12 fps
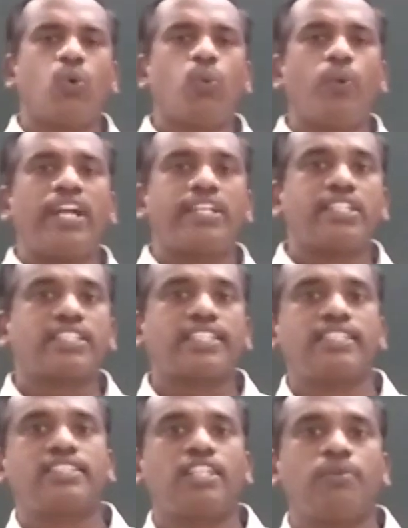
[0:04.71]
we had
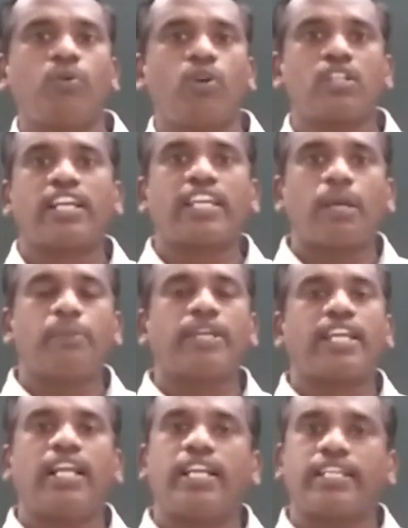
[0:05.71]
discussed about the
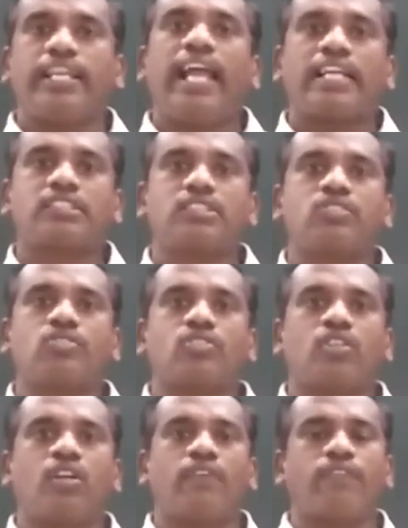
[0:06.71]
chemical reactions
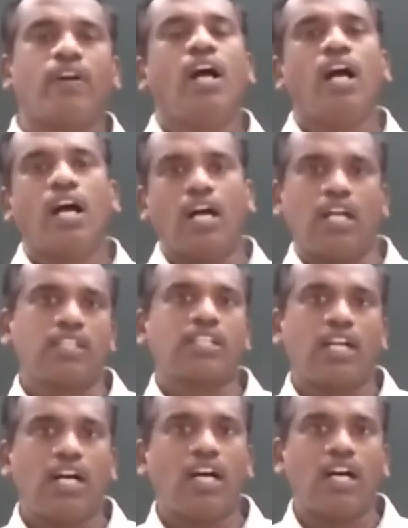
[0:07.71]
of
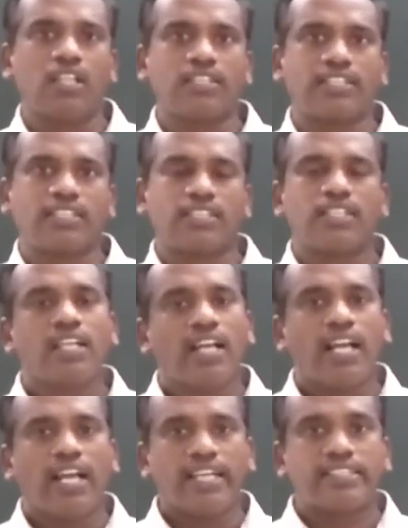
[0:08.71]
alcohols,
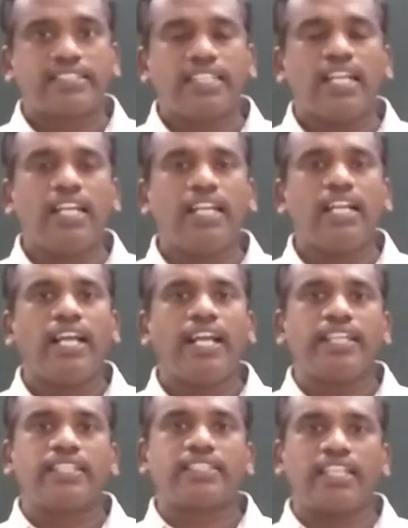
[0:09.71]
and still
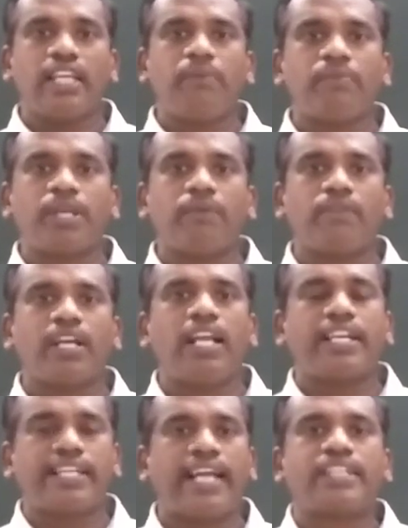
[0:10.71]
in the same chemical
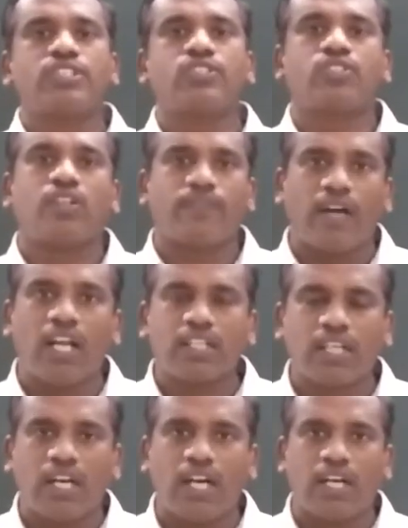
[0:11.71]
reactions of
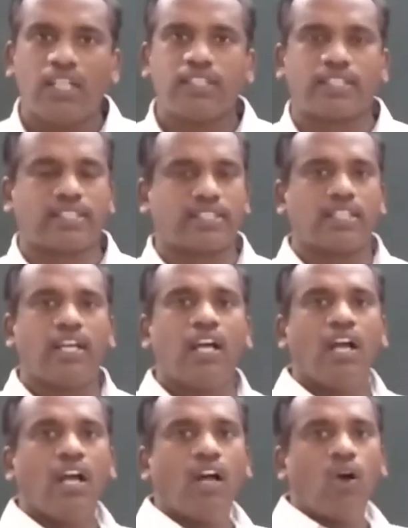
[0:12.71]
alcohols
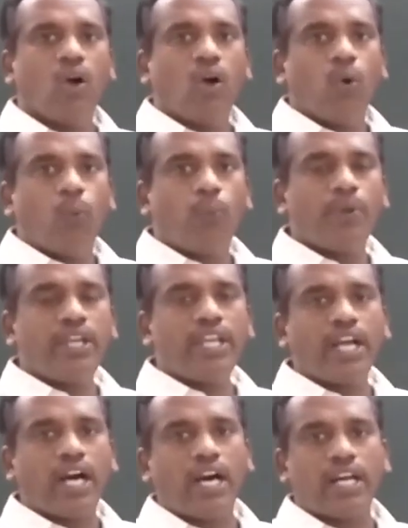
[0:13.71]

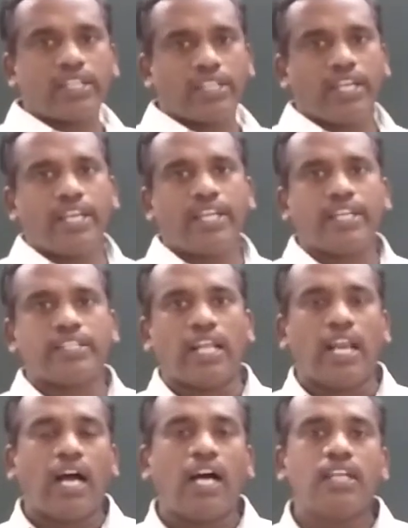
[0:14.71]
we are there in the
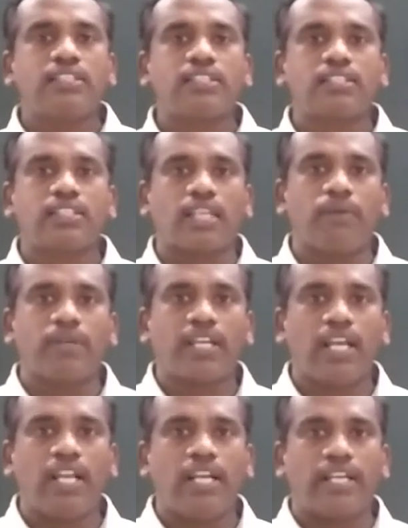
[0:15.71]
last
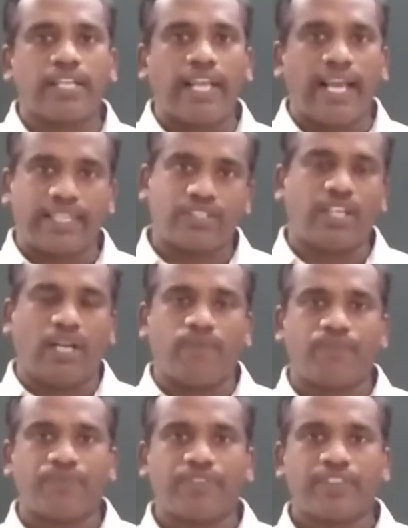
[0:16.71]
chemical reaction,
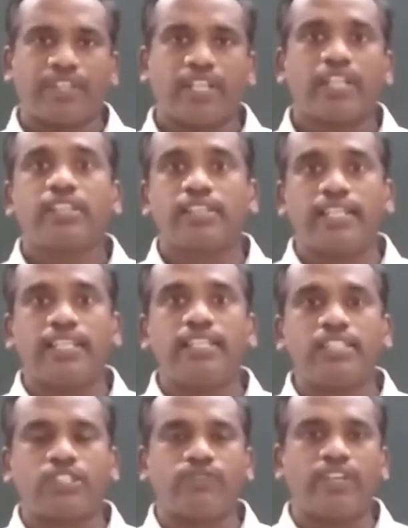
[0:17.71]
that
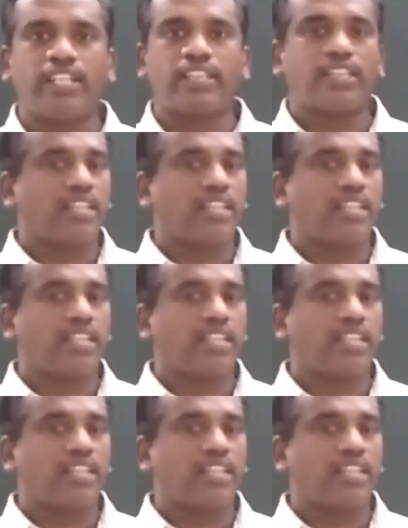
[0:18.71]
is with